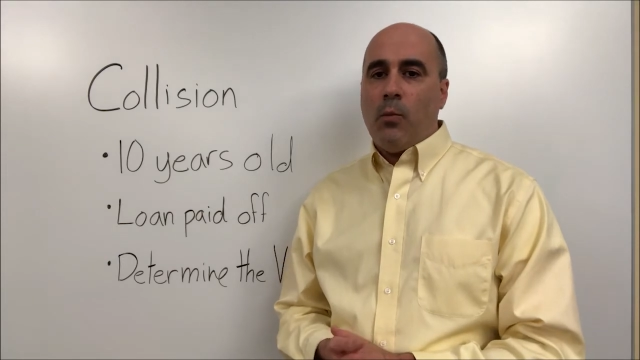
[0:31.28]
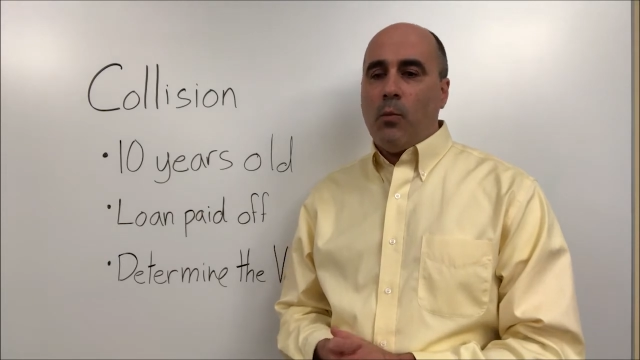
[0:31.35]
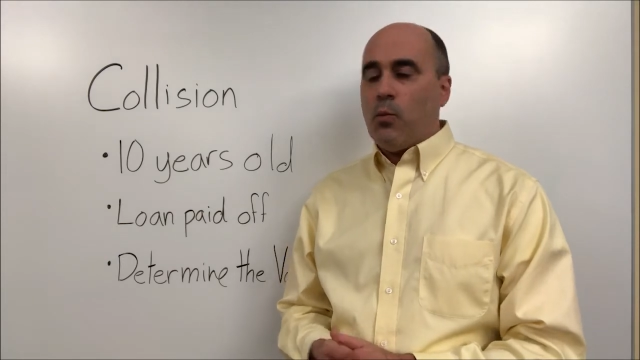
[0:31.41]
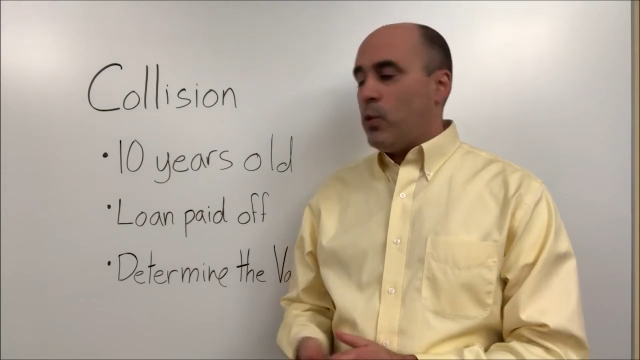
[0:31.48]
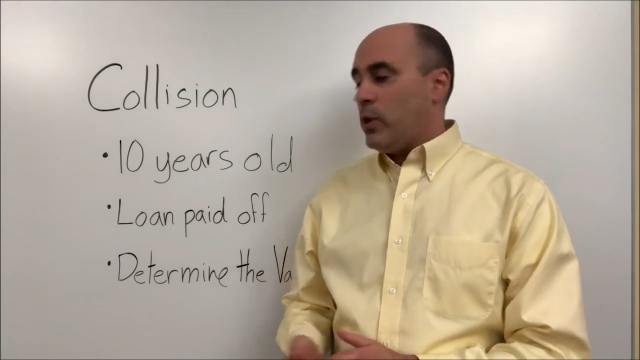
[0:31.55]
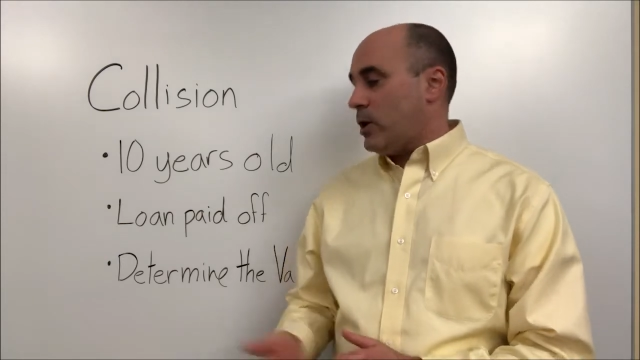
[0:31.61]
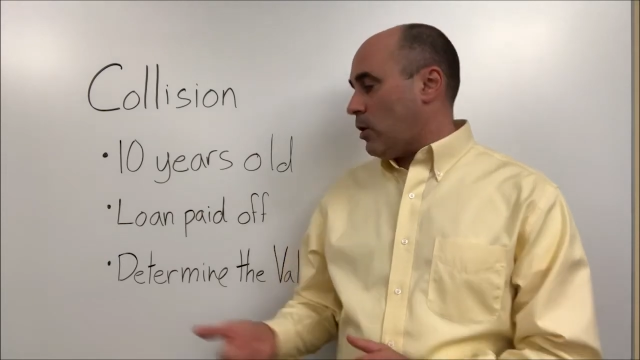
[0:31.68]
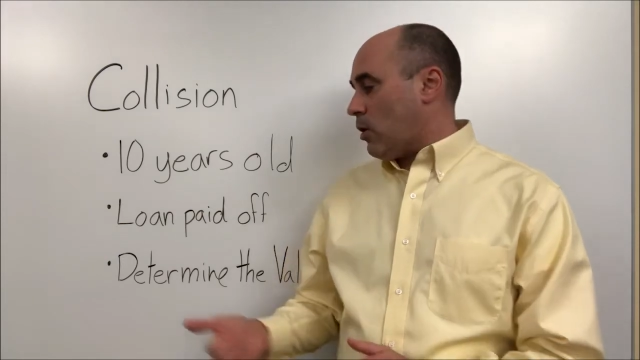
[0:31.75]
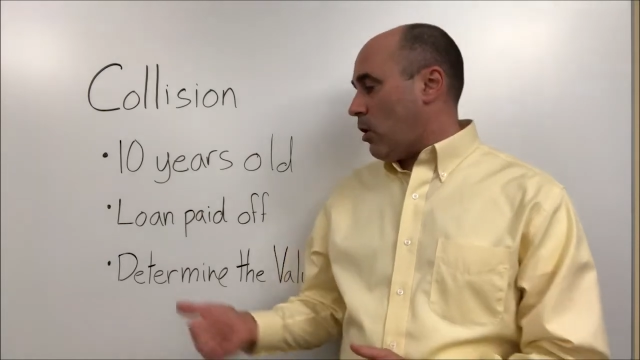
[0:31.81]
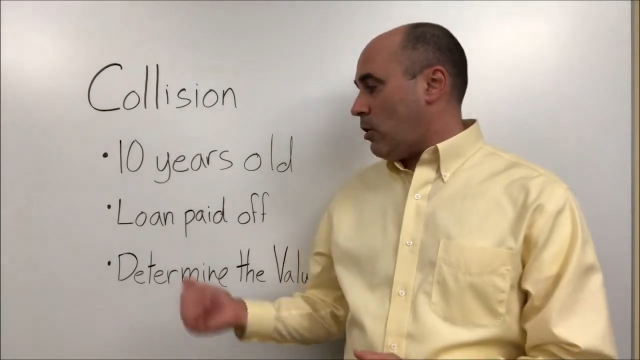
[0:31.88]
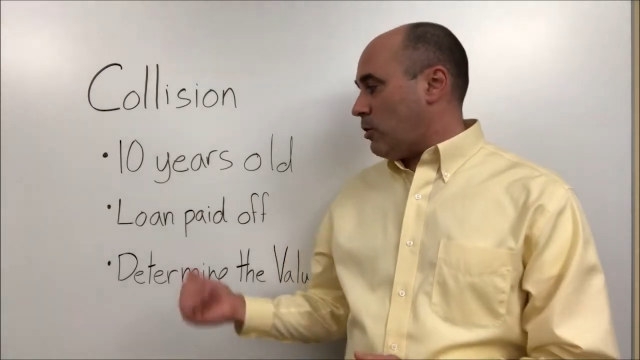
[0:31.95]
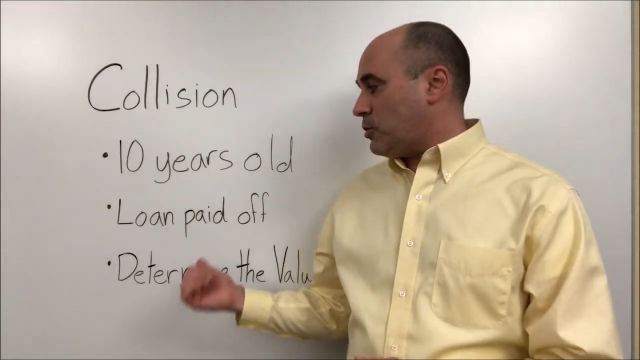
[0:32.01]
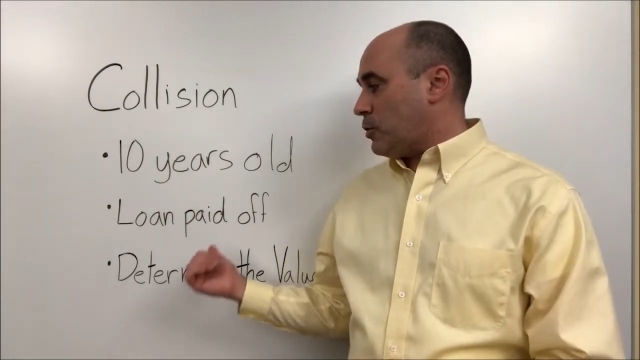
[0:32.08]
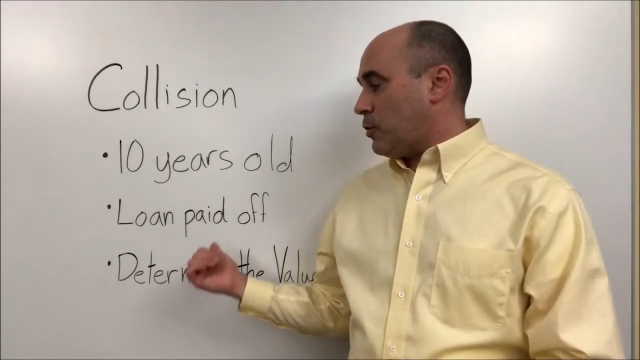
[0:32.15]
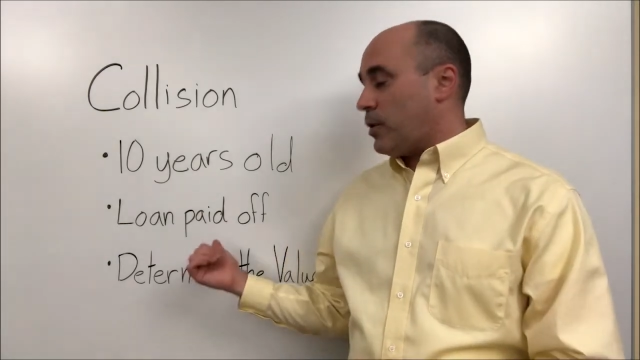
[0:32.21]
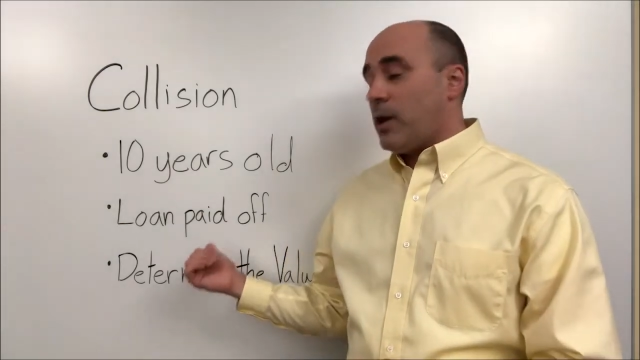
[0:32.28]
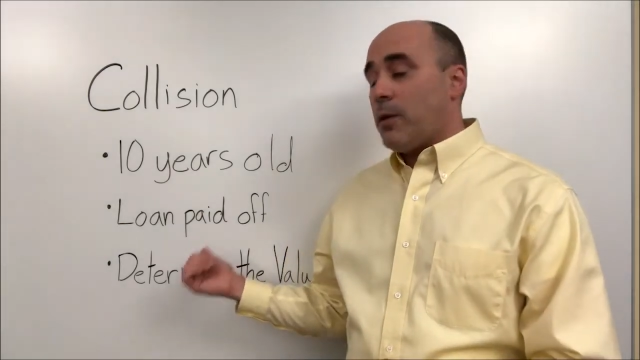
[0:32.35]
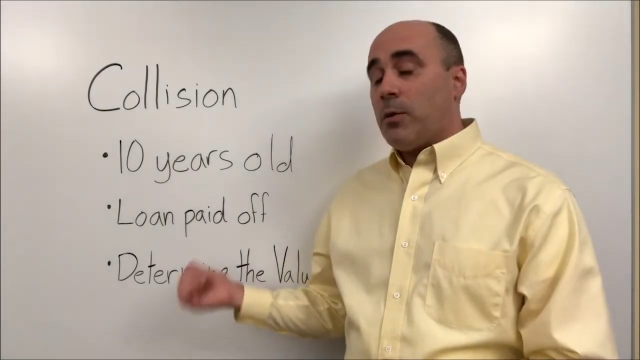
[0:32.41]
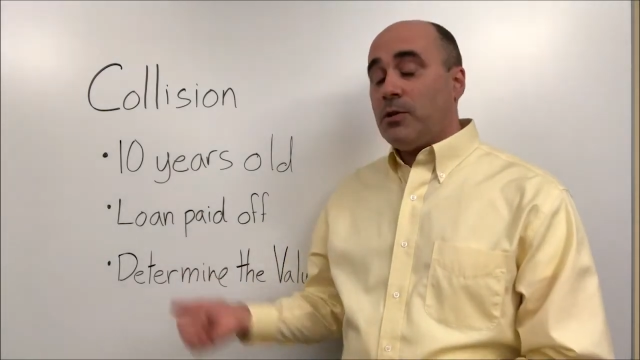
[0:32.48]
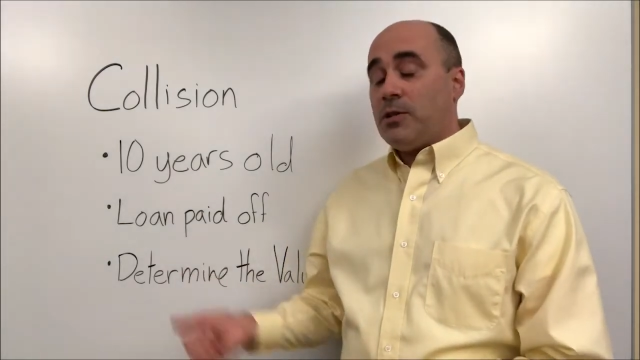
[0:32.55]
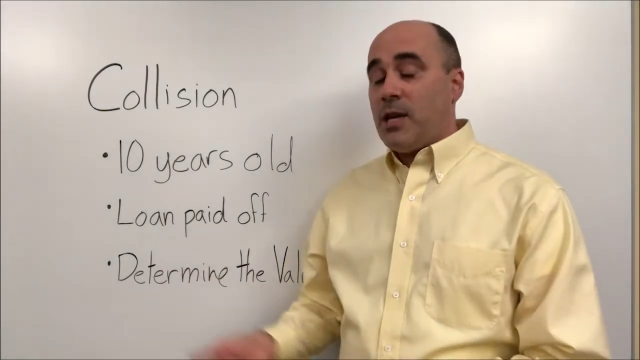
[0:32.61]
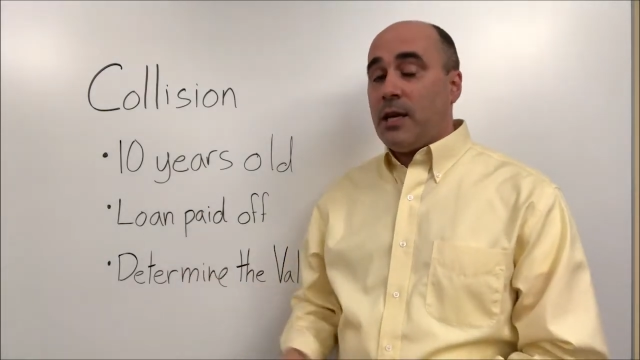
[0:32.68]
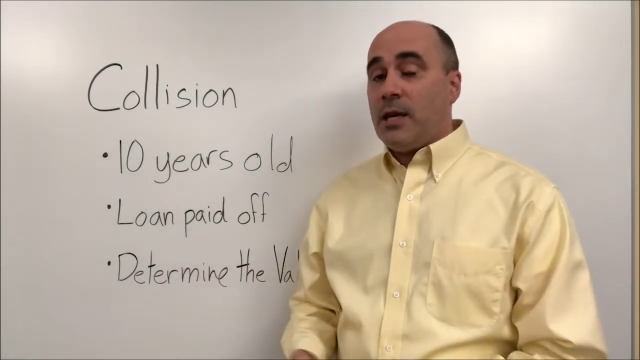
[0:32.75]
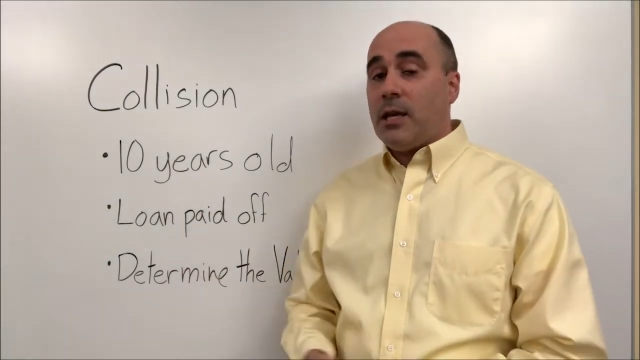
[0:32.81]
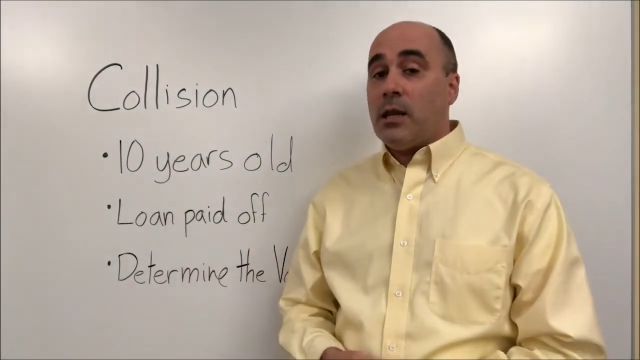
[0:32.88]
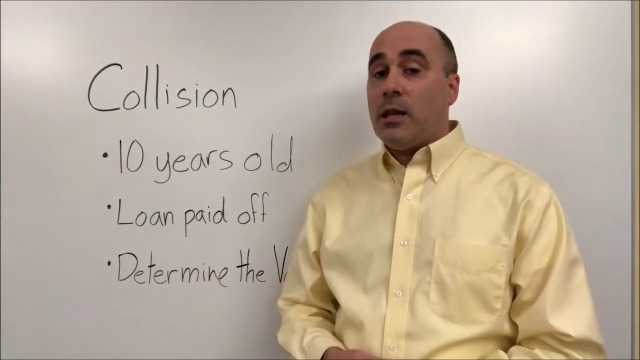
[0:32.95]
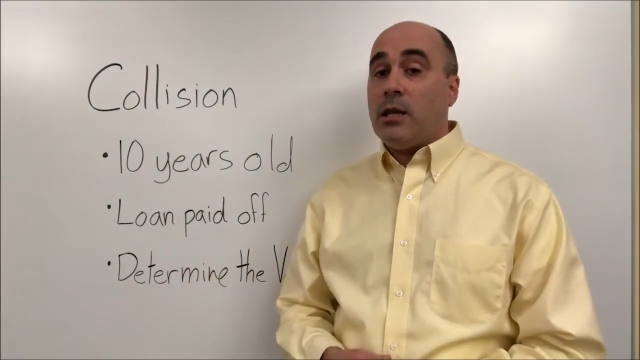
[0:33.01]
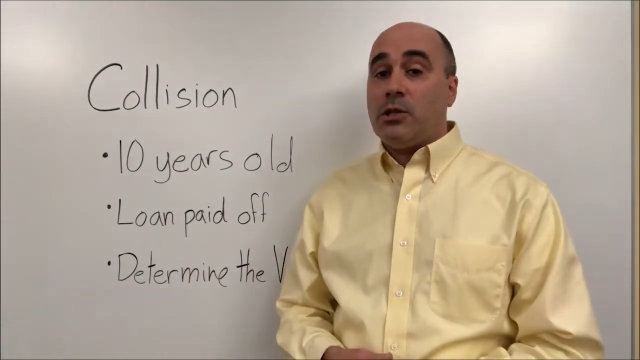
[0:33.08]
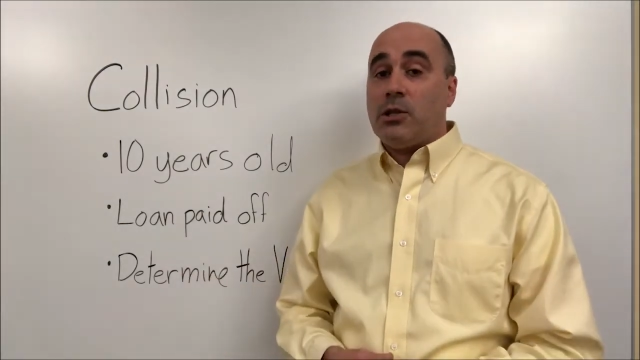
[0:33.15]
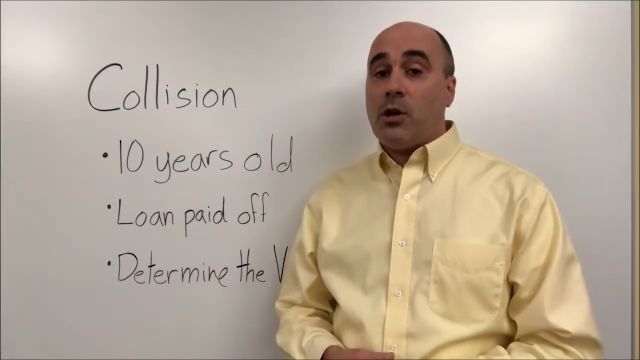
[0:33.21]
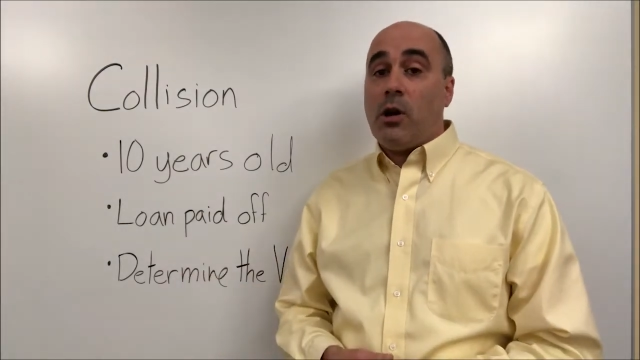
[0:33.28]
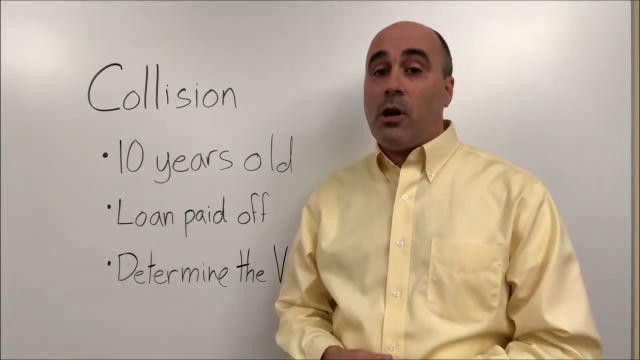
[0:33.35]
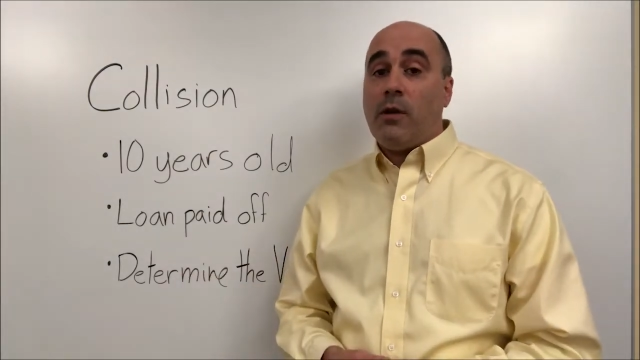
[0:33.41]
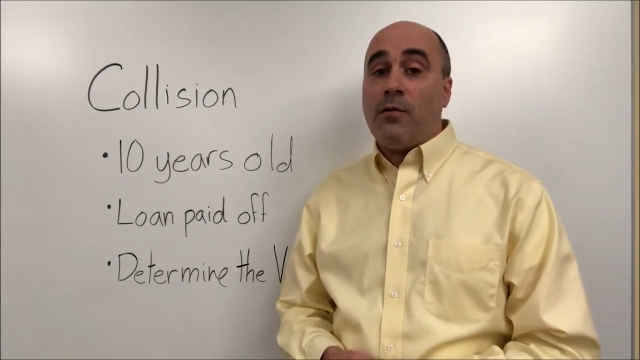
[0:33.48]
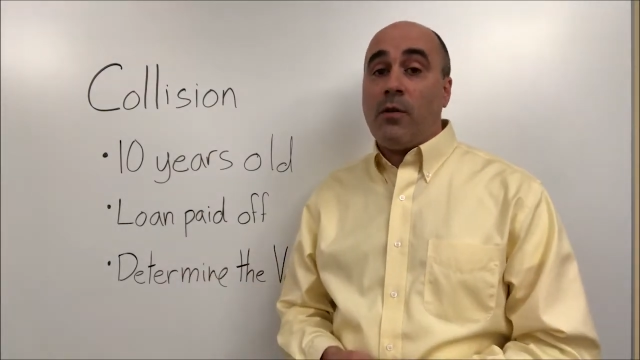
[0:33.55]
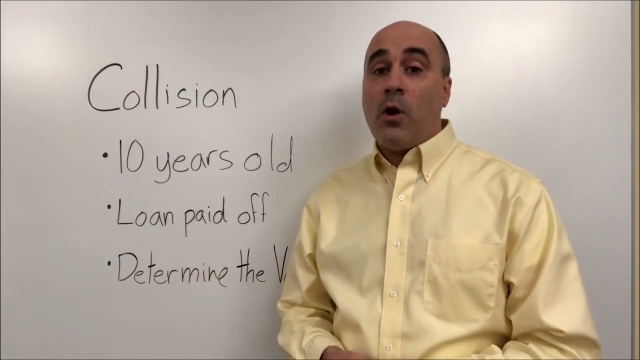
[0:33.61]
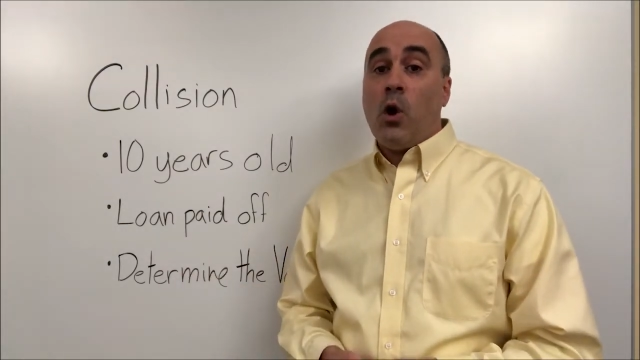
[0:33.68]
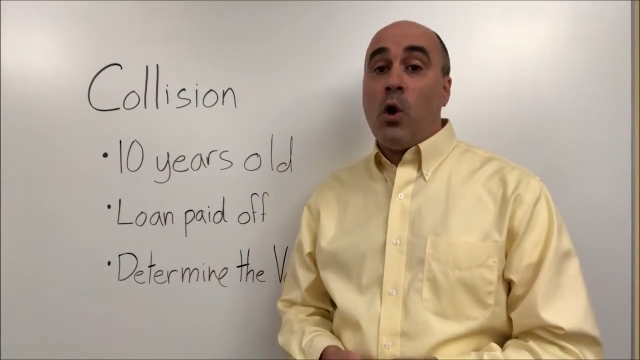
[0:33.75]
We could also think about taking collision off